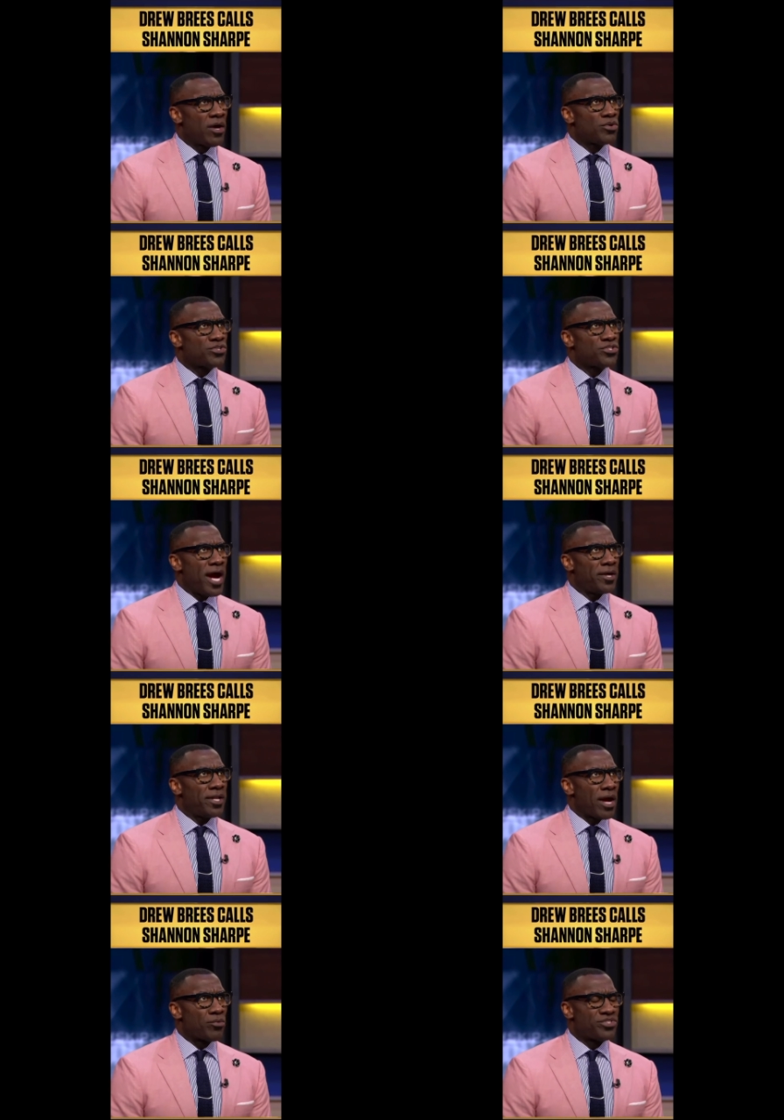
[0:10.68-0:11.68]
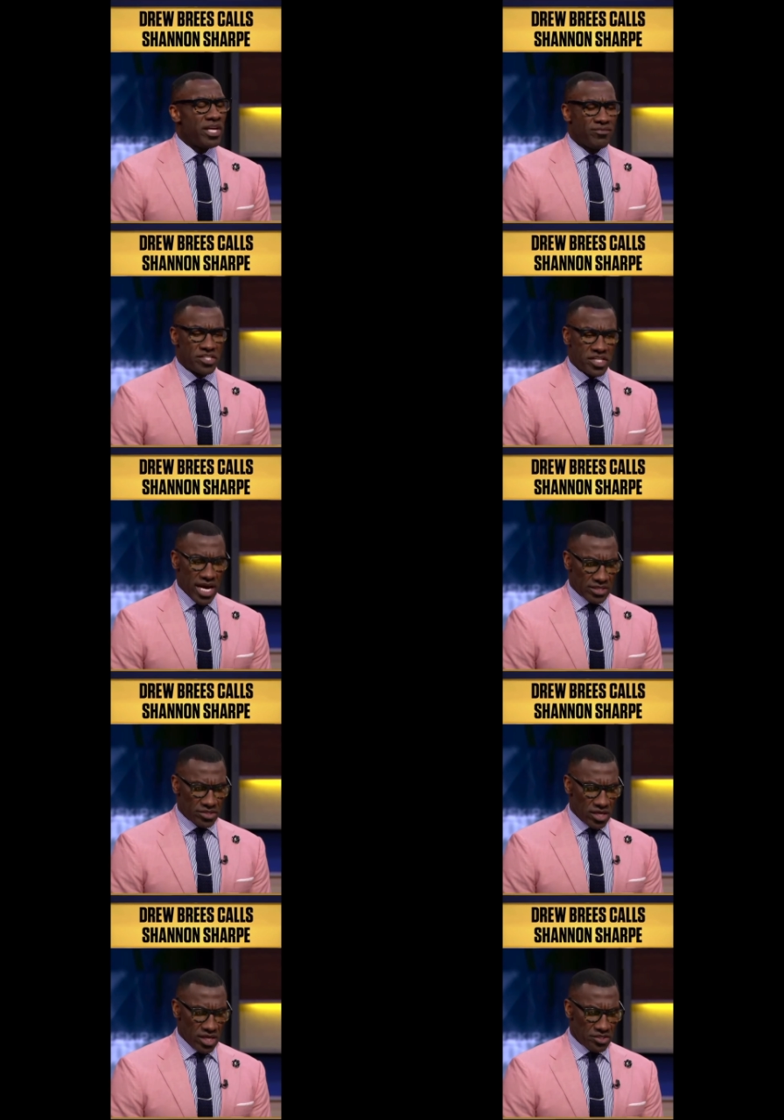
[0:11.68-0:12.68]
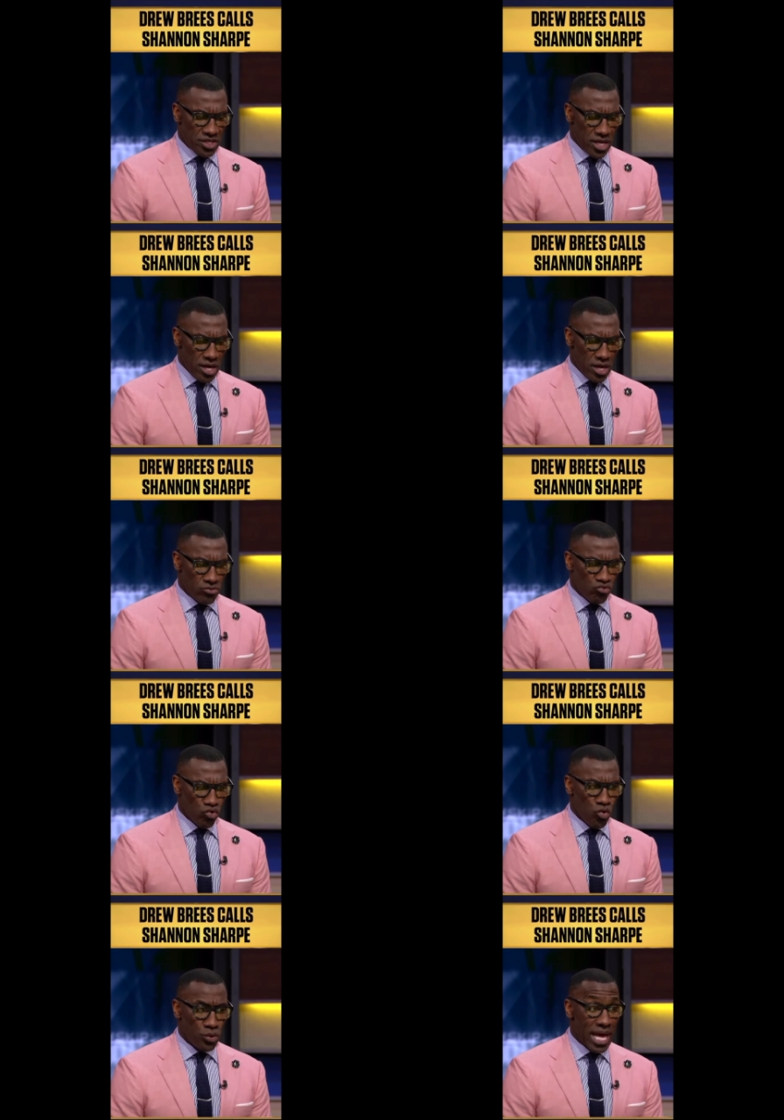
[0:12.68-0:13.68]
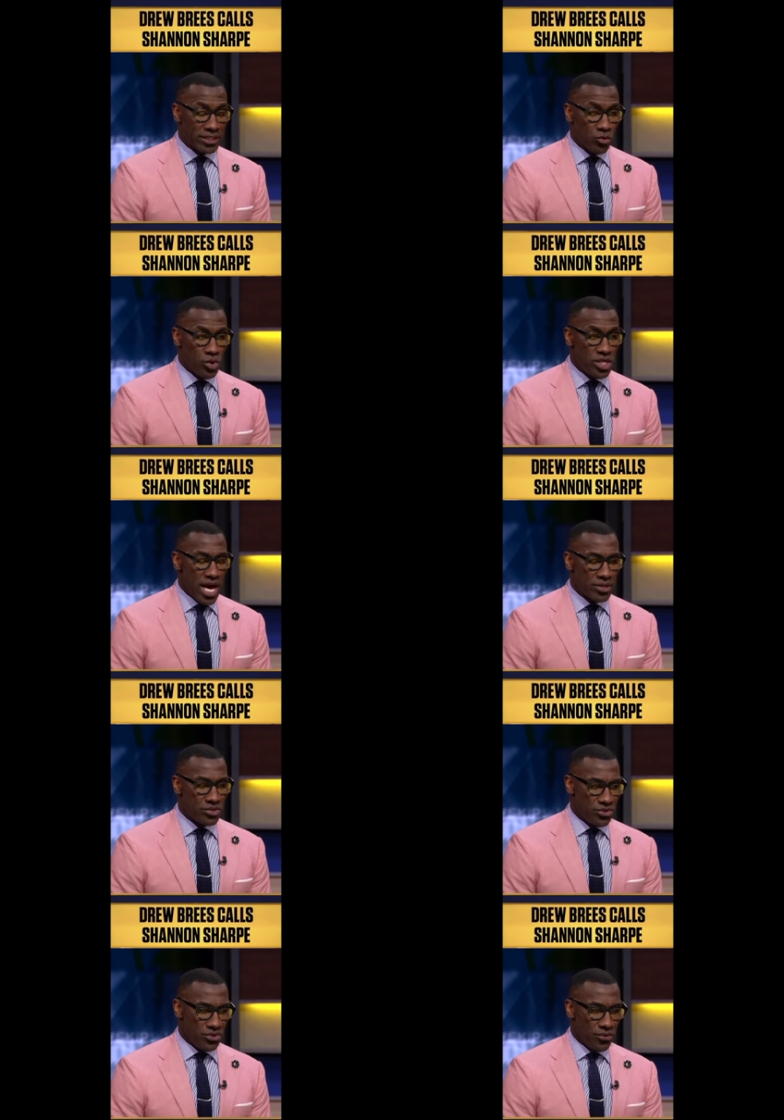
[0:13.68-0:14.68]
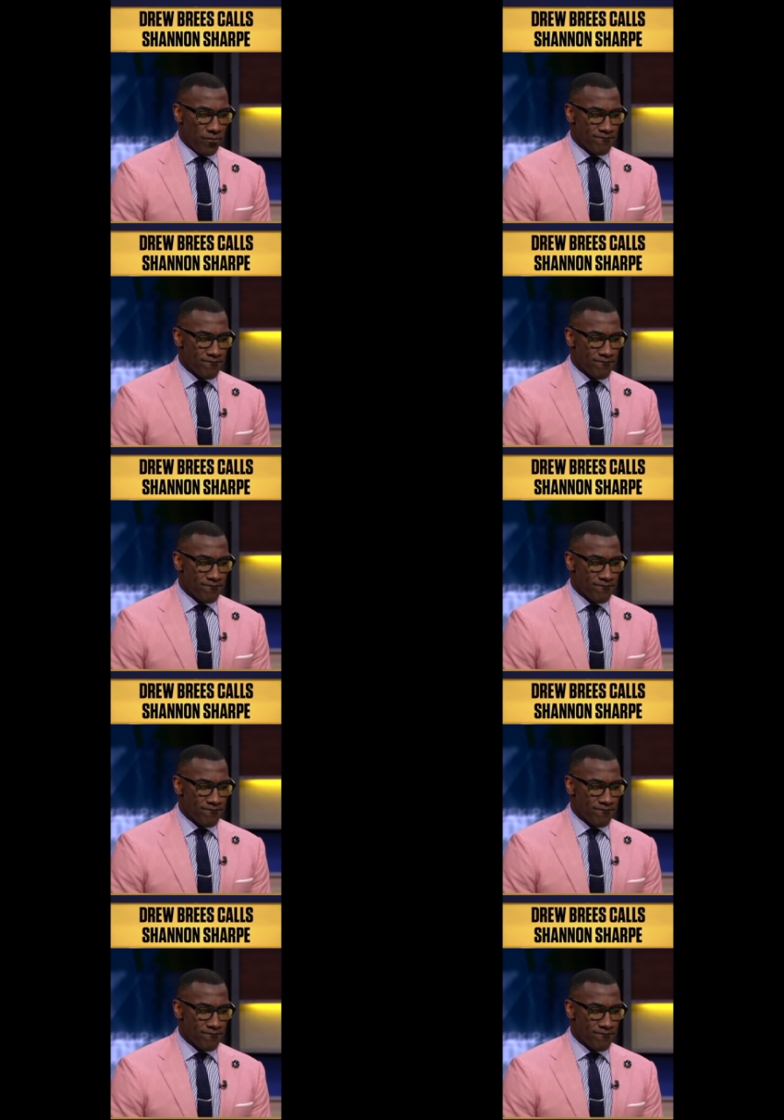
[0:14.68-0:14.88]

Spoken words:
it was Saturday that I received a text and said, Drew would like to reach out to you.